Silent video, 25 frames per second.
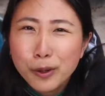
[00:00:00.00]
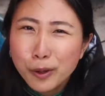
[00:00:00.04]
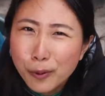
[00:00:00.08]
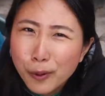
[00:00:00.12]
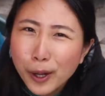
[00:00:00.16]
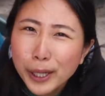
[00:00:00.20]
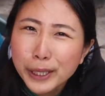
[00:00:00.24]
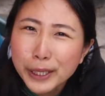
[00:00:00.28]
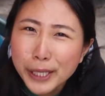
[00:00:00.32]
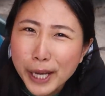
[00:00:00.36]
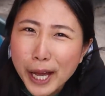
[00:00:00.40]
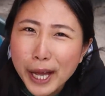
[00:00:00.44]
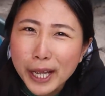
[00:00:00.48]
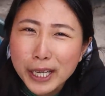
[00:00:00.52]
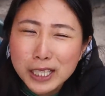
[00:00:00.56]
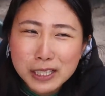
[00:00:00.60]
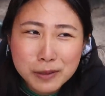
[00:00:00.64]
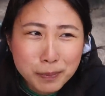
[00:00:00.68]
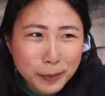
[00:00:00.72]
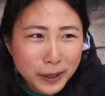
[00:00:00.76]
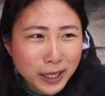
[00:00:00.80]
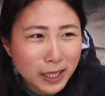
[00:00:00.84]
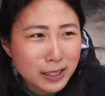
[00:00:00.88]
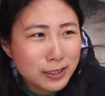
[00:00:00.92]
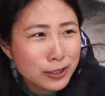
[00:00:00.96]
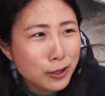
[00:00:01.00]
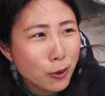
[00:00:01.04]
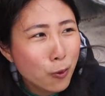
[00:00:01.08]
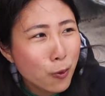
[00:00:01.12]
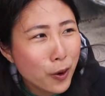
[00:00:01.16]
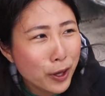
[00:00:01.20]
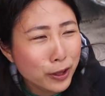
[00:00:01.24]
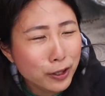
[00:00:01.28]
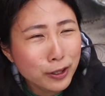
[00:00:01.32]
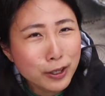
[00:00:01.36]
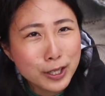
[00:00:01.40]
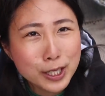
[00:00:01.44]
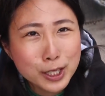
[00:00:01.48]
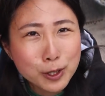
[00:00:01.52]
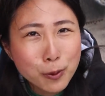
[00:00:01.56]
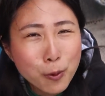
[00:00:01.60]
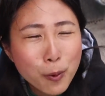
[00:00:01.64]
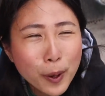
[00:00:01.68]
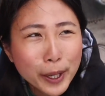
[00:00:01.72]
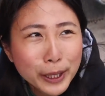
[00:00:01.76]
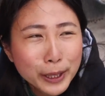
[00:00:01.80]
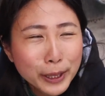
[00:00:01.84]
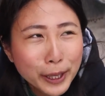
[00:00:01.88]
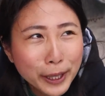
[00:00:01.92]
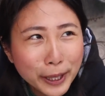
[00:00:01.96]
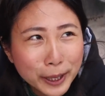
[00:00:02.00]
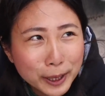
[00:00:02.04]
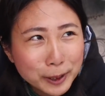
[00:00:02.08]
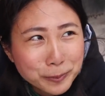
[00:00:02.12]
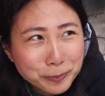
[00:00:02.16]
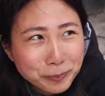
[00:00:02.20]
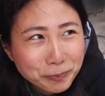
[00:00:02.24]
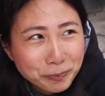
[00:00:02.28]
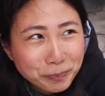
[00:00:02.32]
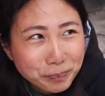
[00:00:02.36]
Quite nice because the weather is quite like...